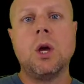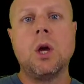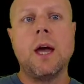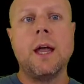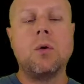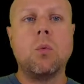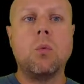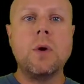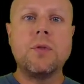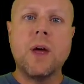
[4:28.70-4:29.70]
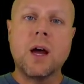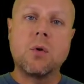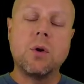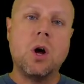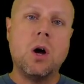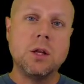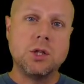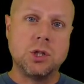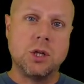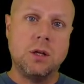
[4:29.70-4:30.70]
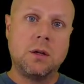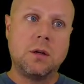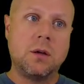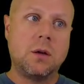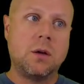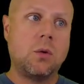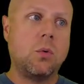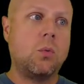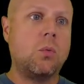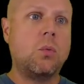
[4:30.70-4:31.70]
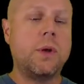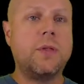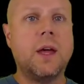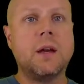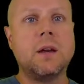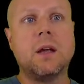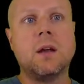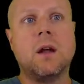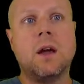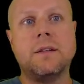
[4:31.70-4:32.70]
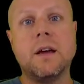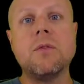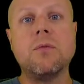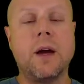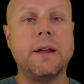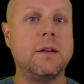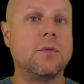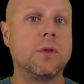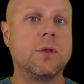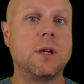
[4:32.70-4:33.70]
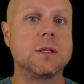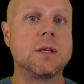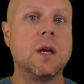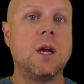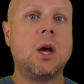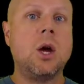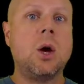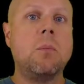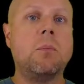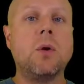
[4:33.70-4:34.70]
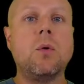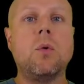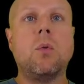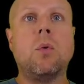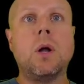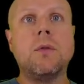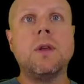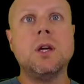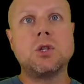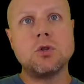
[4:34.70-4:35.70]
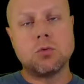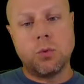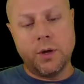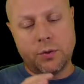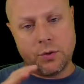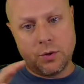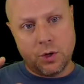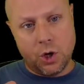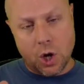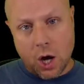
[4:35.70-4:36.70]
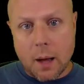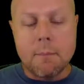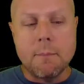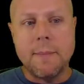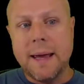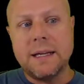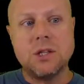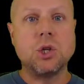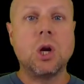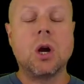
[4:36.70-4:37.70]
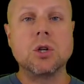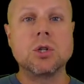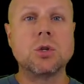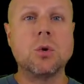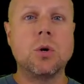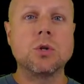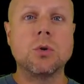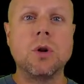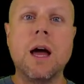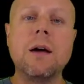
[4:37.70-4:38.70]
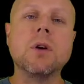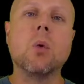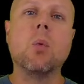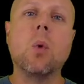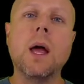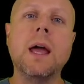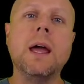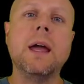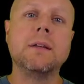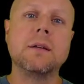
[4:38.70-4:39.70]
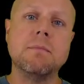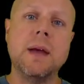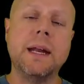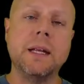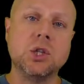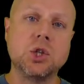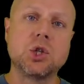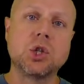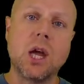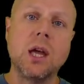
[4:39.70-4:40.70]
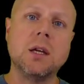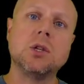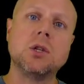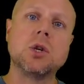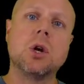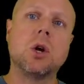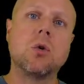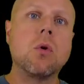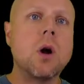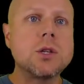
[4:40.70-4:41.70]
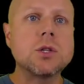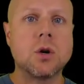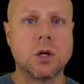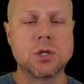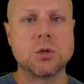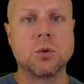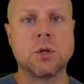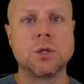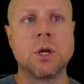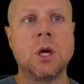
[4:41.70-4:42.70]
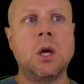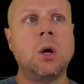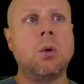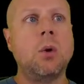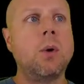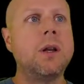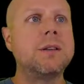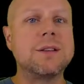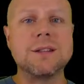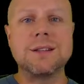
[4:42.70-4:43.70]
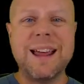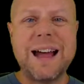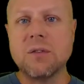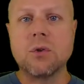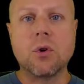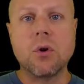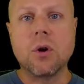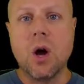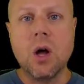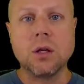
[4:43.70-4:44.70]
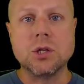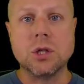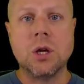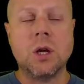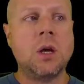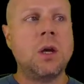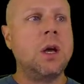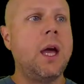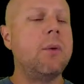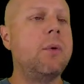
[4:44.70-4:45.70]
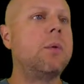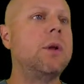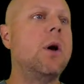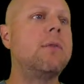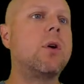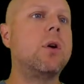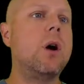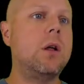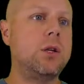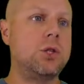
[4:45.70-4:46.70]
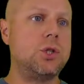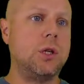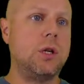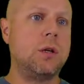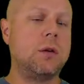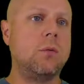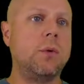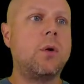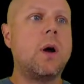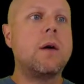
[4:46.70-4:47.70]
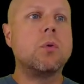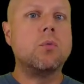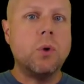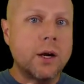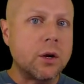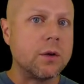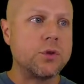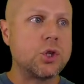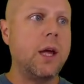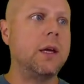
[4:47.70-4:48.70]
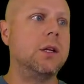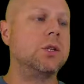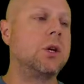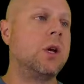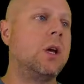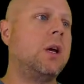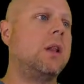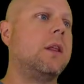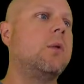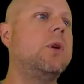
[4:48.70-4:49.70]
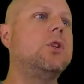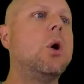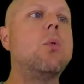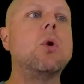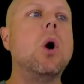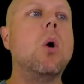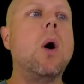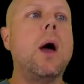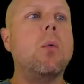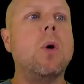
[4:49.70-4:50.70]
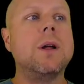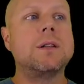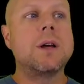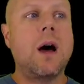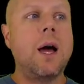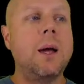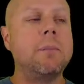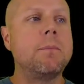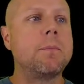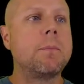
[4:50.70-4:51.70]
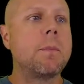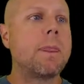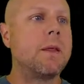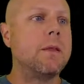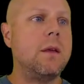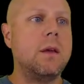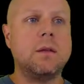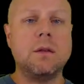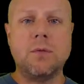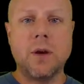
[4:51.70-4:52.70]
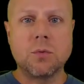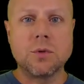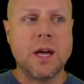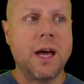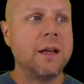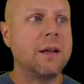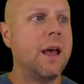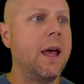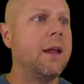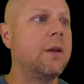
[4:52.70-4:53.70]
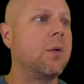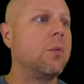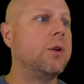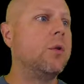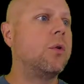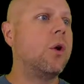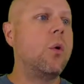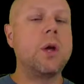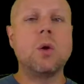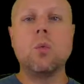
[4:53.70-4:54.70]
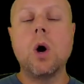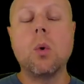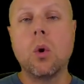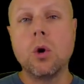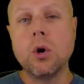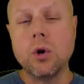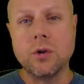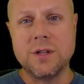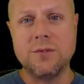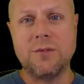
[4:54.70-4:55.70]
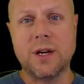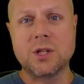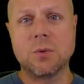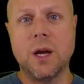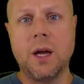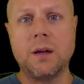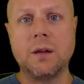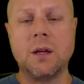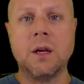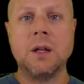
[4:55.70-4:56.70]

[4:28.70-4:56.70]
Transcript: And with that chronology, we then can identify different things. But one of the issues with not managing our source or not having a way to manage change across our source, we run into this lack of chronology. And when we don't have a chronology, we don't have a record of change, then we don't know at what time the defect was added, and we don't know in what order defects were added.